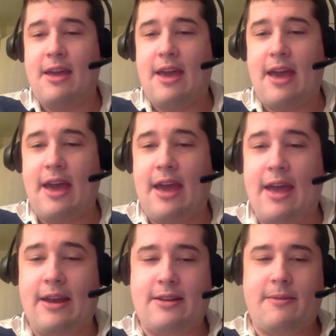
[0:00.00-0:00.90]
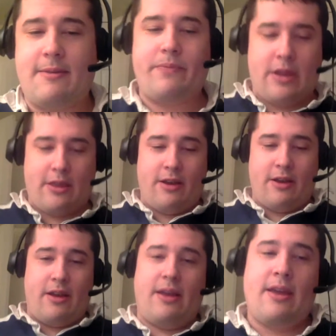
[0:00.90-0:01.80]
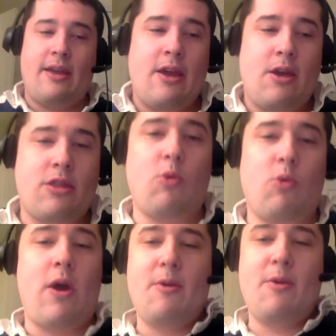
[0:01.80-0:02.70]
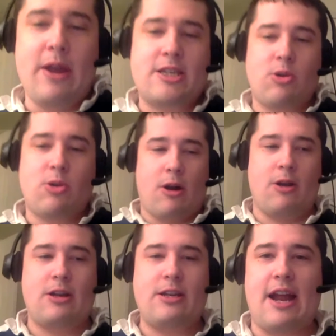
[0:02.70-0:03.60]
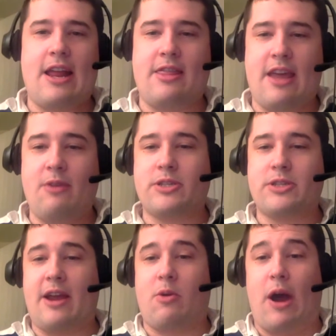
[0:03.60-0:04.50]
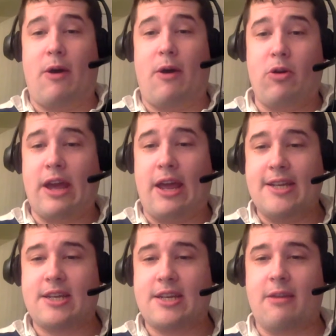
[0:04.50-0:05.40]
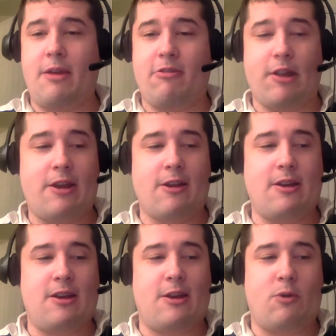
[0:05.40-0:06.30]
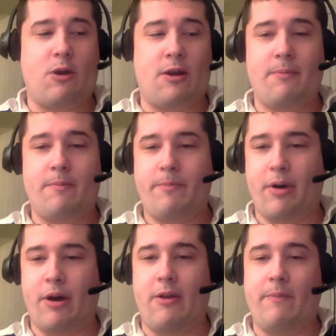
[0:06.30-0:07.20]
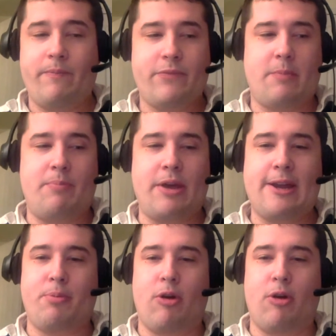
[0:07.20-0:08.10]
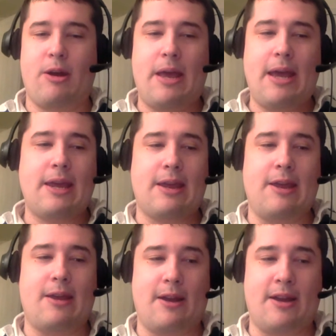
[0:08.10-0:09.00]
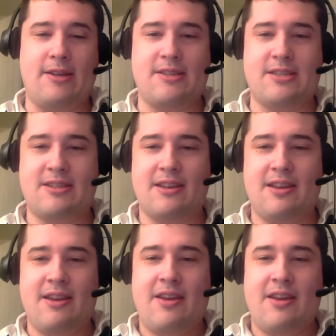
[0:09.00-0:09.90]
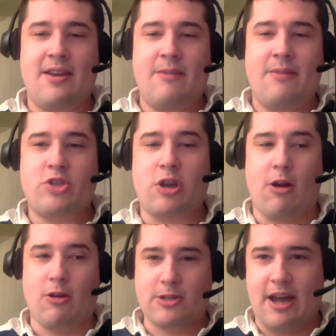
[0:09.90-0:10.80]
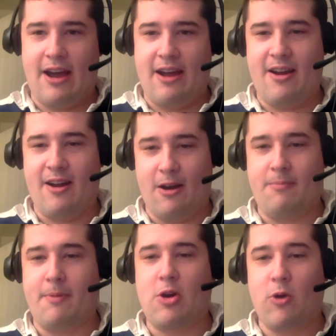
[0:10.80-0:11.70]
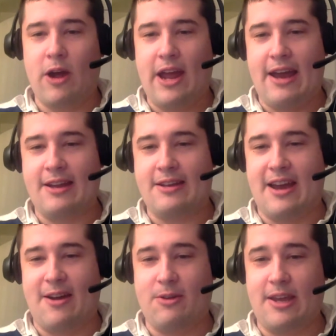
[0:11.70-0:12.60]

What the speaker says: And the way we sort of looked at it then was like, wow, okay, he's going to be really good in year one. But the bigger point I'm making here is Charles got hurt, McCoy had a down